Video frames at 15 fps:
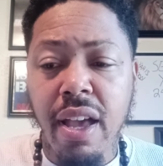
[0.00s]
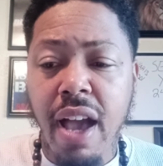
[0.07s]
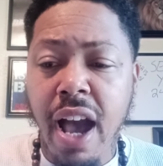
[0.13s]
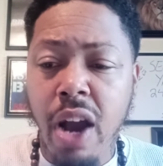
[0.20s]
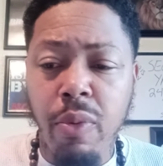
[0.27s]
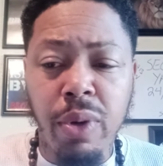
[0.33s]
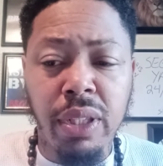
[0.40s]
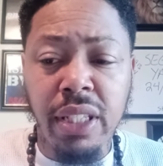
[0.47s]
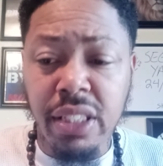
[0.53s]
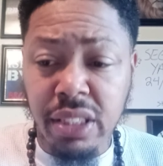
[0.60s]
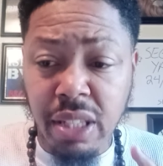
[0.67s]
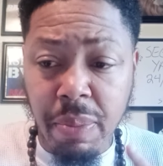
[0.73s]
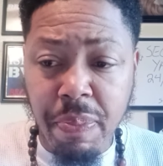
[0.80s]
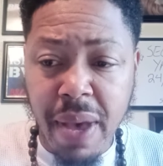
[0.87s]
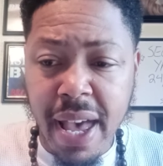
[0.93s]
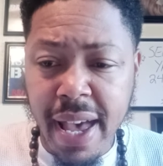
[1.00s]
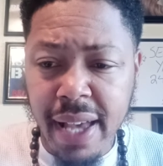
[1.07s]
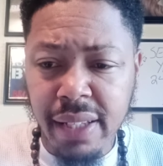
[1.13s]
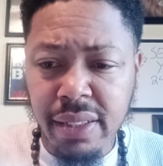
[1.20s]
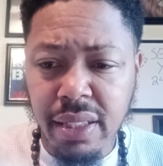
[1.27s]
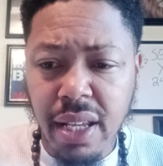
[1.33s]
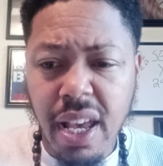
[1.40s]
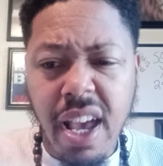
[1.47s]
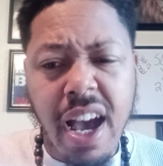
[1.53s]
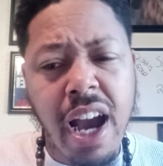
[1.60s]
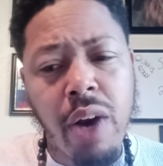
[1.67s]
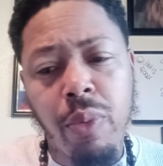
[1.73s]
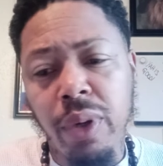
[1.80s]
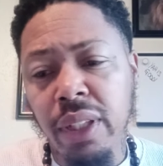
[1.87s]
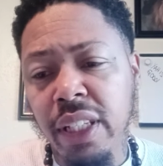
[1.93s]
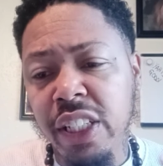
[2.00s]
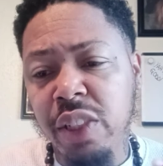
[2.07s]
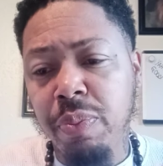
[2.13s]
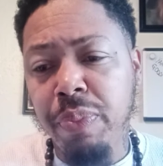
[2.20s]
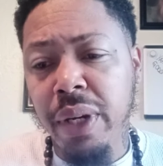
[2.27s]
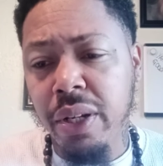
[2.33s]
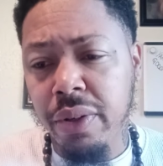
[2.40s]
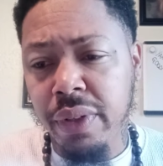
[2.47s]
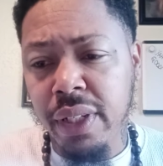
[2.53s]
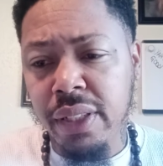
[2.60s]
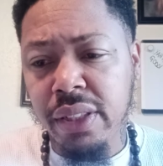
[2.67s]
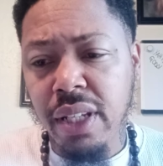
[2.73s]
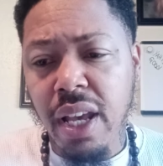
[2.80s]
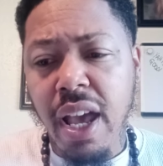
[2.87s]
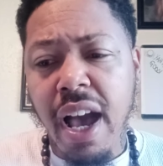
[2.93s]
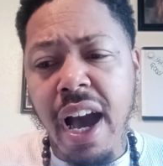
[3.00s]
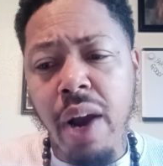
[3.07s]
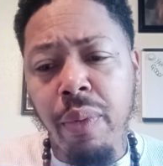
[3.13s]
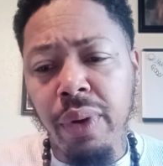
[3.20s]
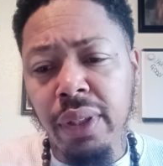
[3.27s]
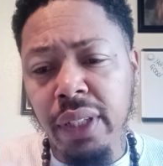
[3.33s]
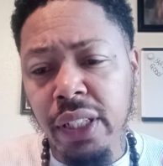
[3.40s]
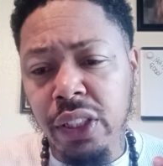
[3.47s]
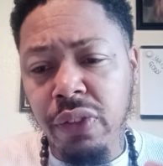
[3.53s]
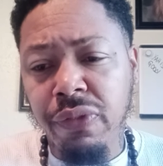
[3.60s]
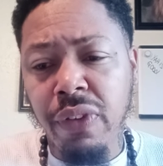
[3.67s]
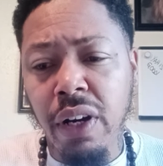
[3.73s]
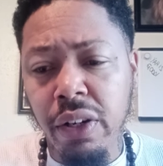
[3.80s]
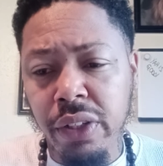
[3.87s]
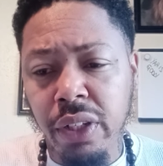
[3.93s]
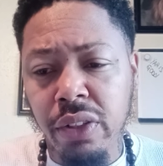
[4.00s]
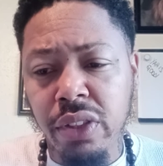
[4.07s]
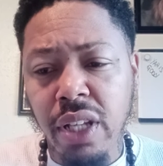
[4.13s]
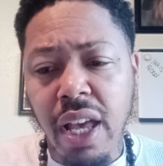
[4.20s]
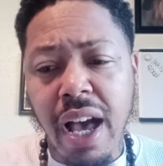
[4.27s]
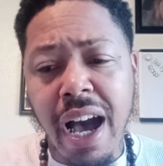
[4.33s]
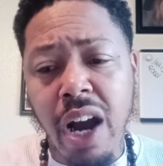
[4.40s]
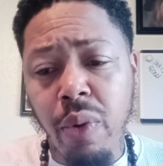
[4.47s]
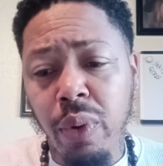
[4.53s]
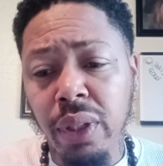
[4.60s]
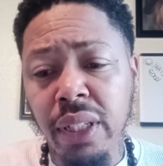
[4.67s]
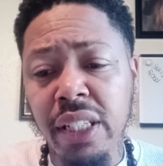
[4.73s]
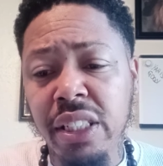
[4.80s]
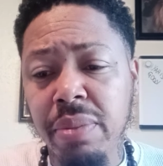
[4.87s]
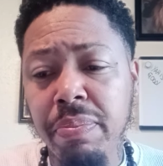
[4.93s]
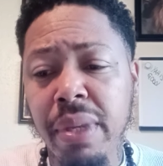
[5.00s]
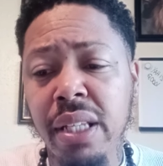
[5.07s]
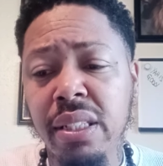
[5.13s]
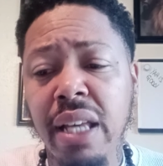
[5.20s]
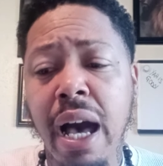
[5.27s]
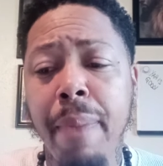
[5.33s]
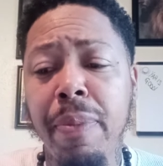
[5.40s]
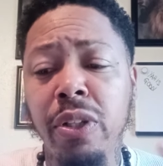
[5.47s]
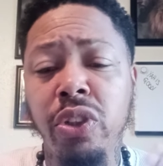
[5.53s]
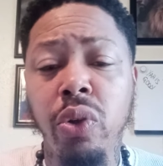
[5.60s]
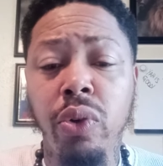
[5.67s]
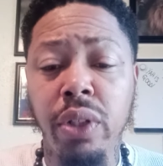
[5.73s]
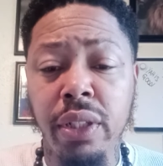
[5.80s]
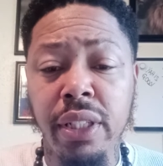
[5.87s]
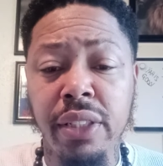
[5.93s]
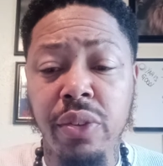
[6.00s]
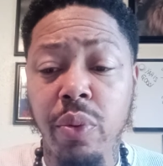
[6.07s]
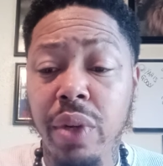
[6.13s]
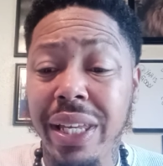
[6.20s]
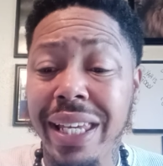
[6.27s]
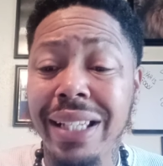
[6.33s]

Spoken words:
I release the past, I release bitterness, I release failures, I release missed opportunities.